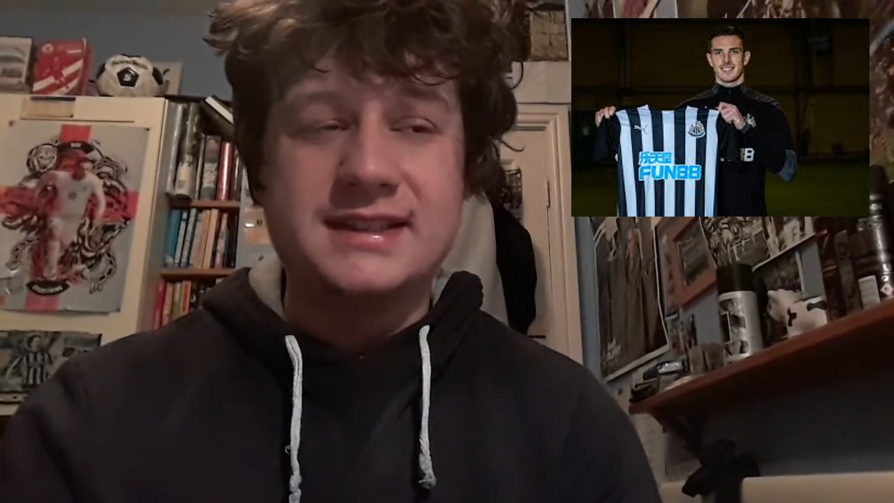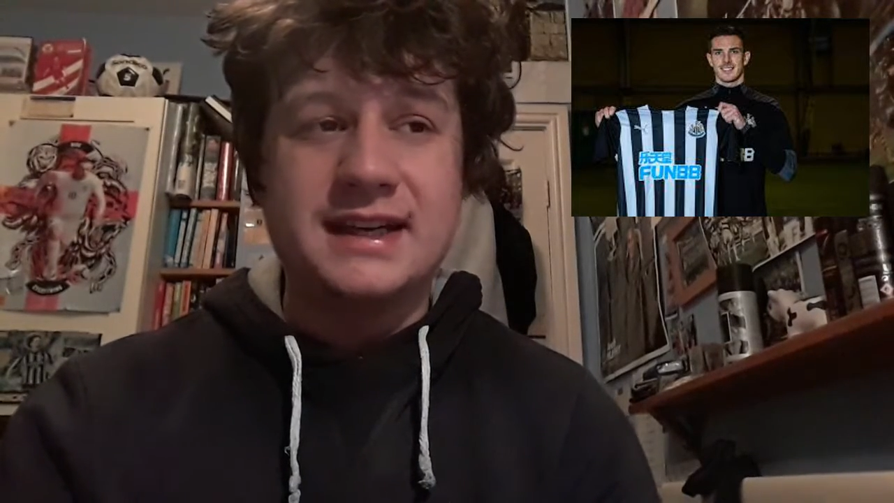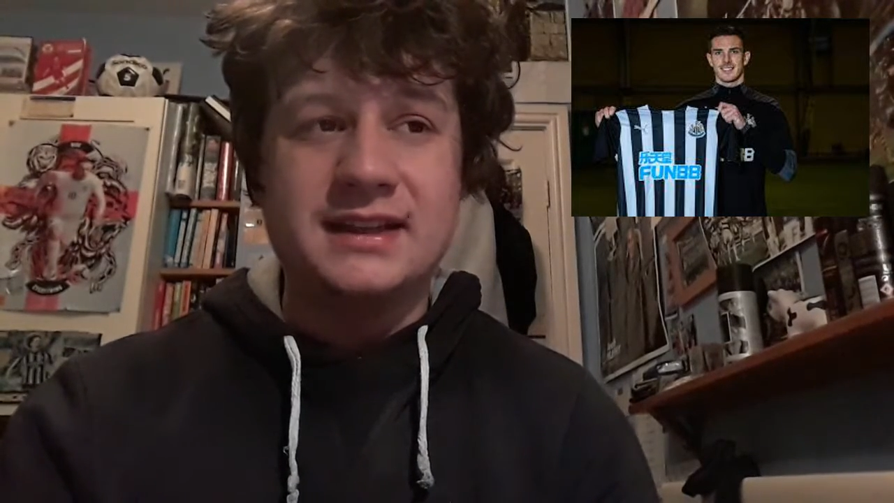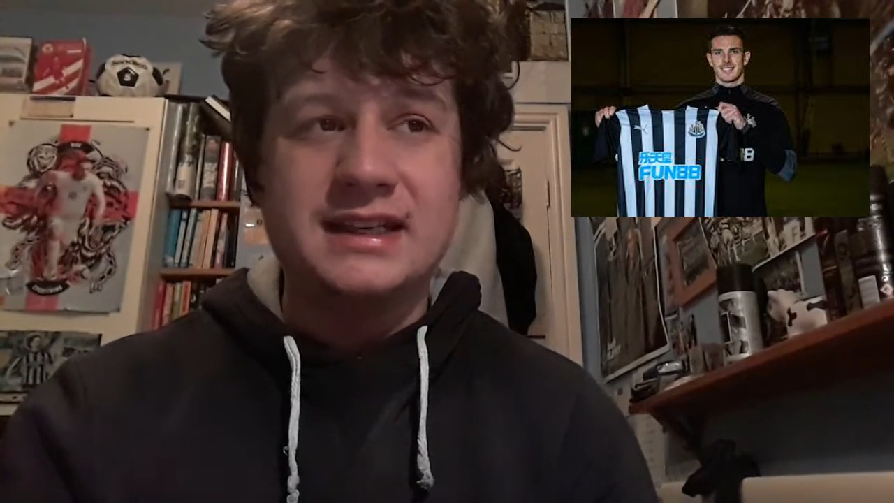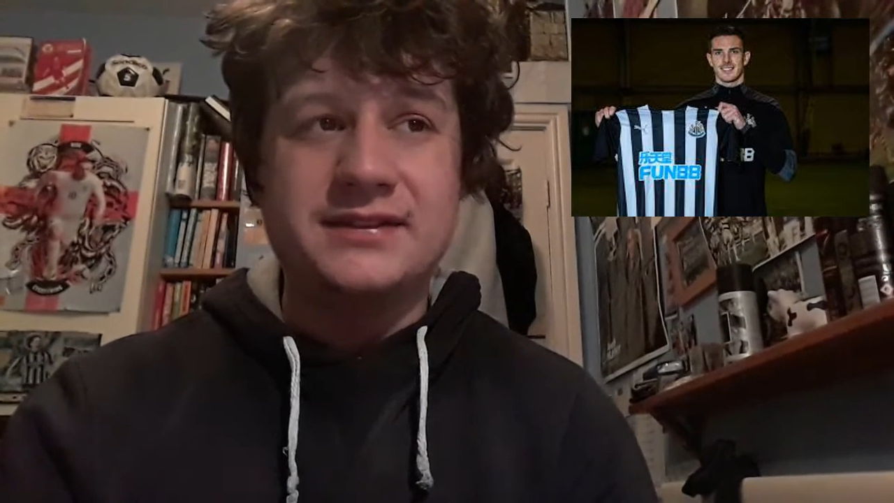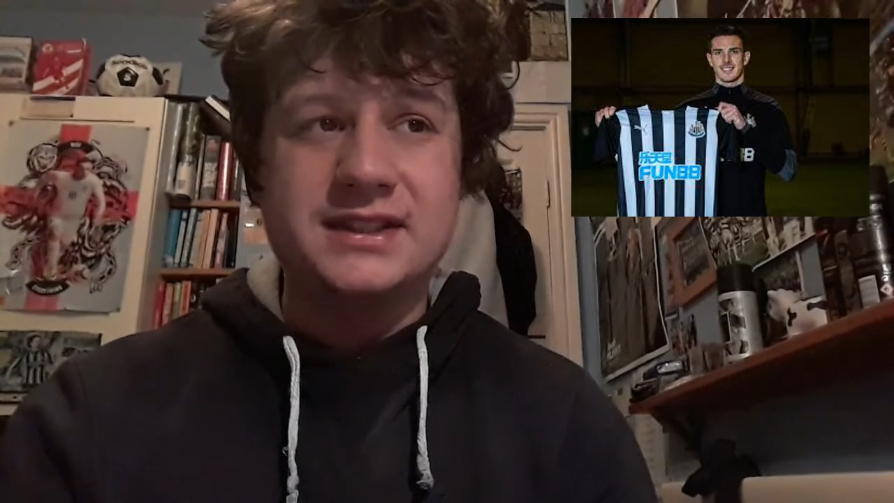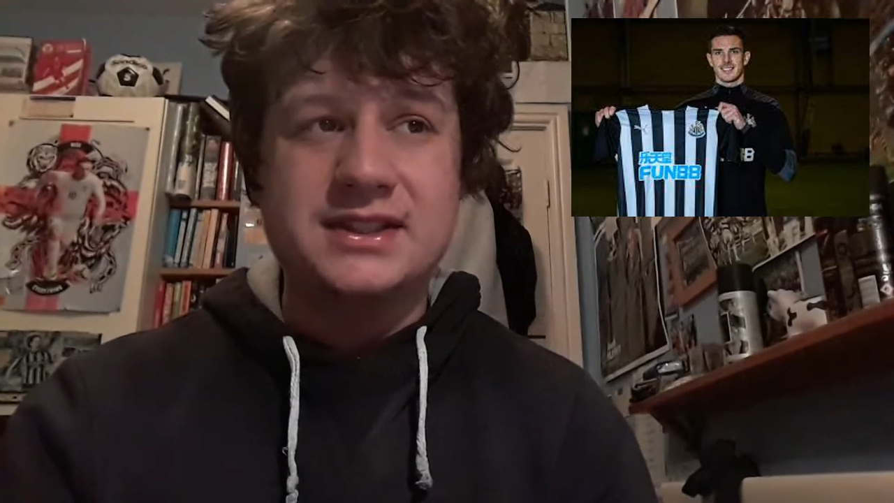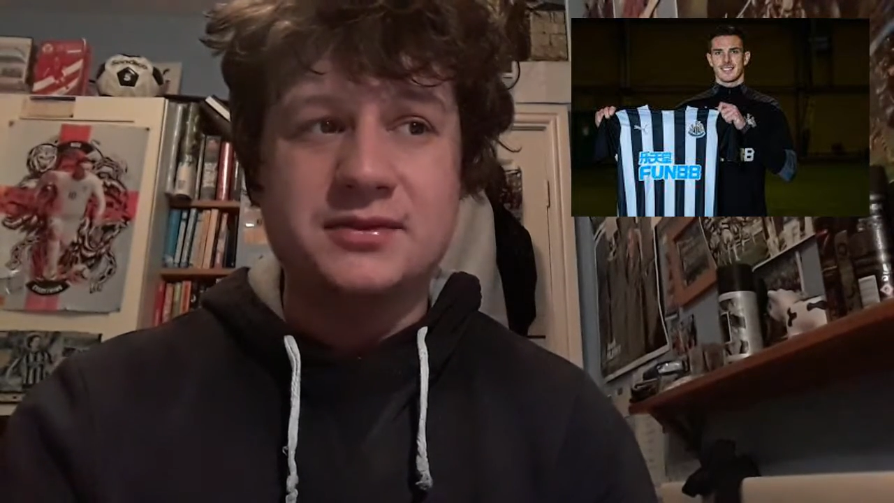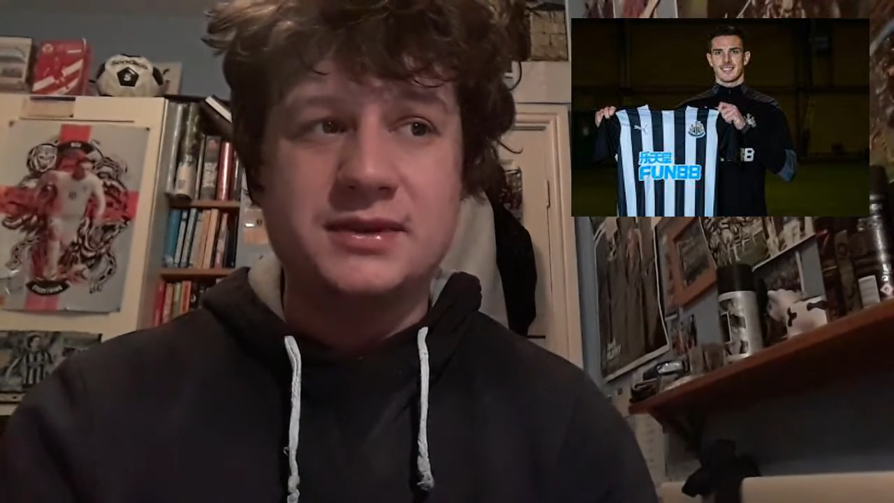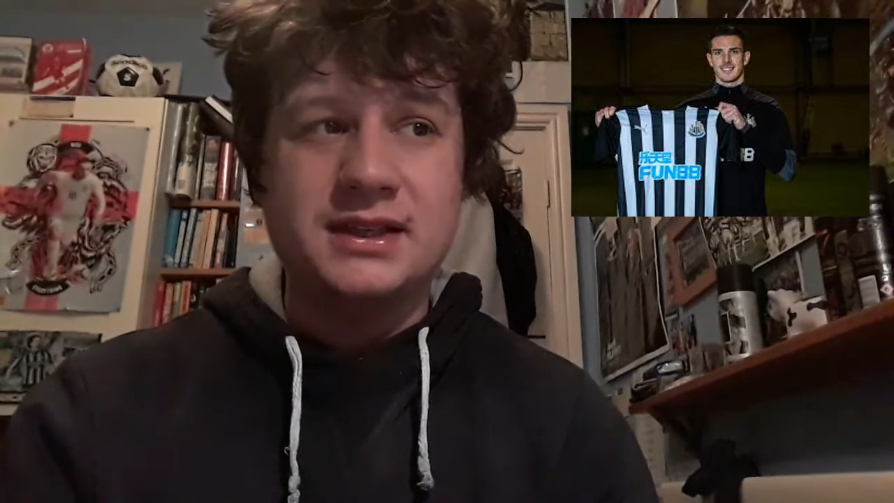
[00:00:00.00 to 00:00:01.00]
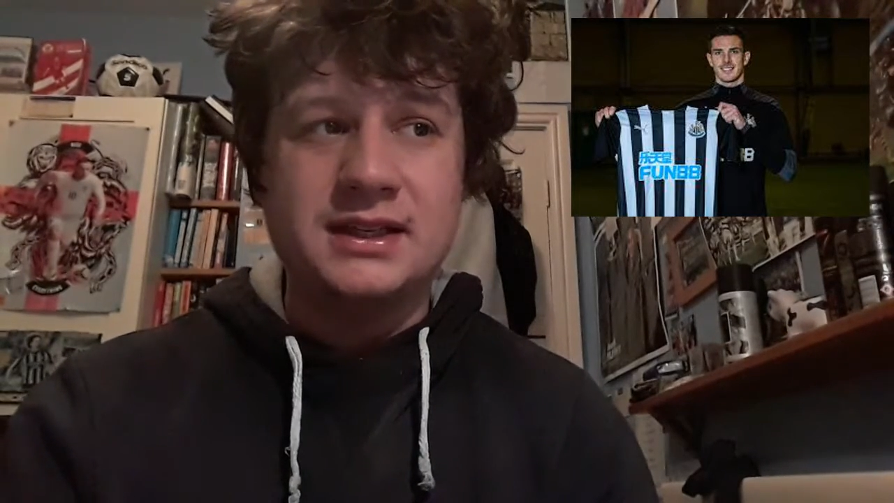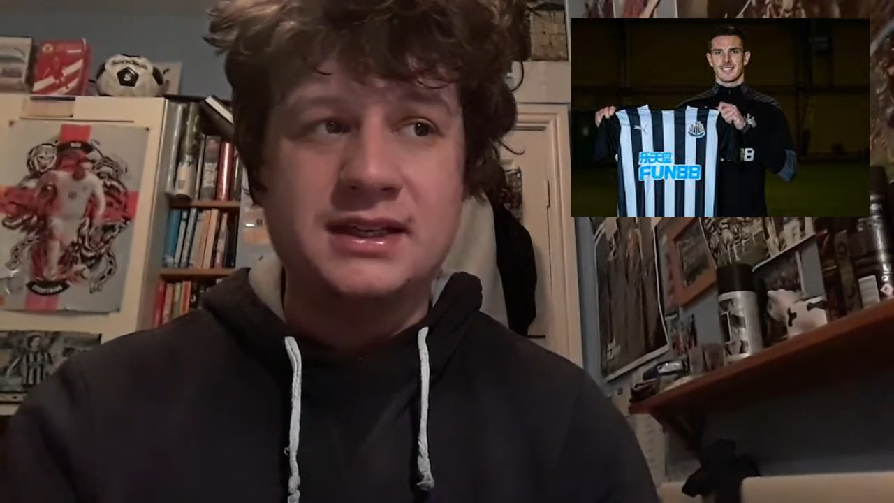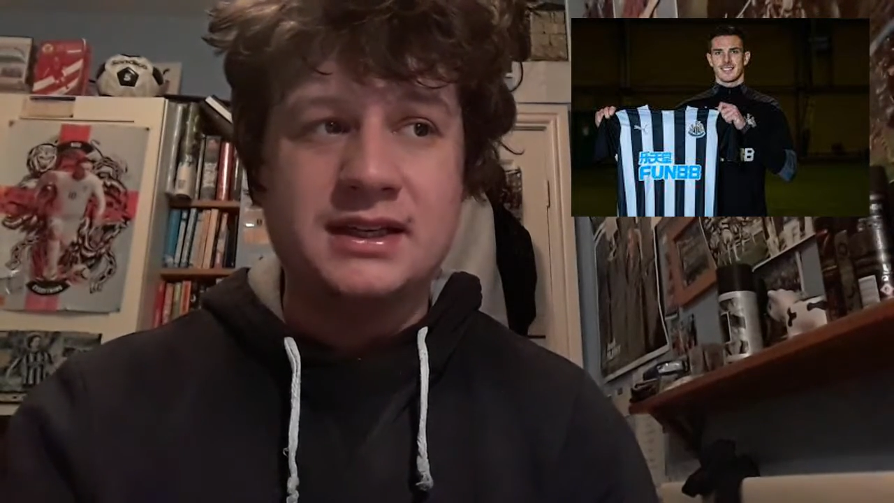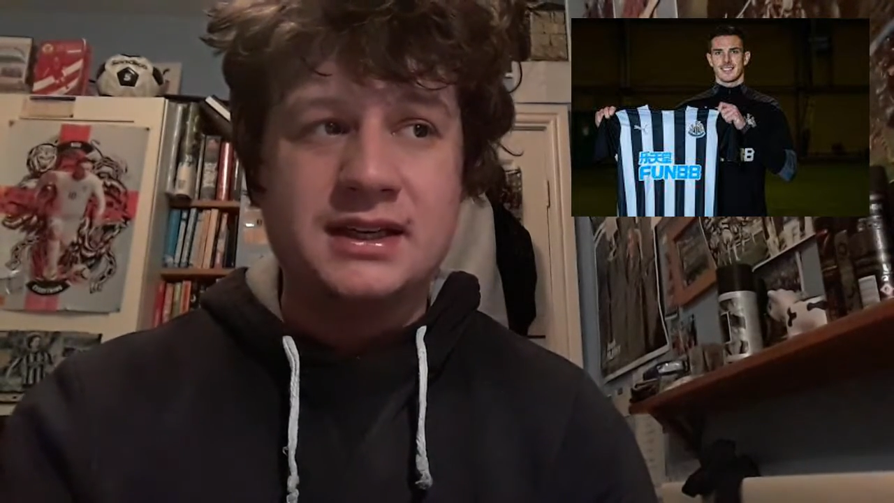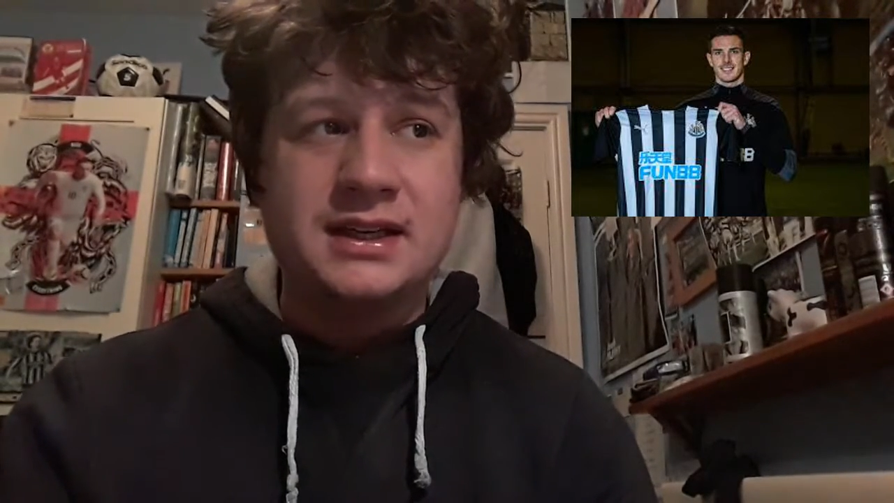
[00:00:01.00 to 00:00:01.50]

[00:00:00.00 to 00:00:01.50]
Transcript: tail end of his career.